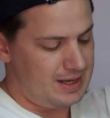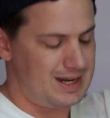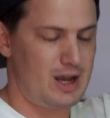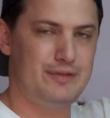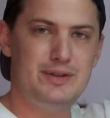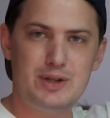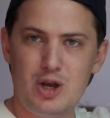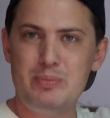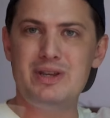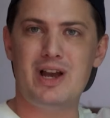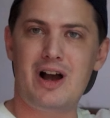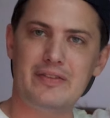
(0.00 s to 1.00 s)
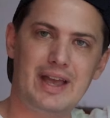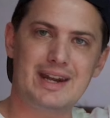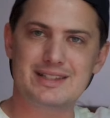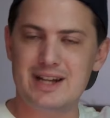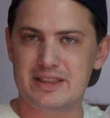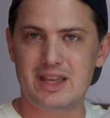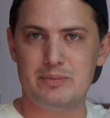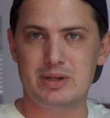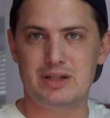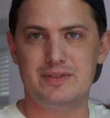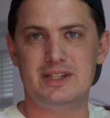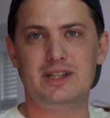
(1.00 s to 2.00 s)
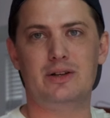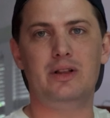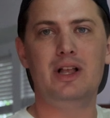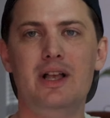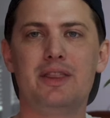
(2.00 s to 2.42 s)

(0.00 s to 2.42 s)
Now, if you go beyond that, it's not that big of a deal.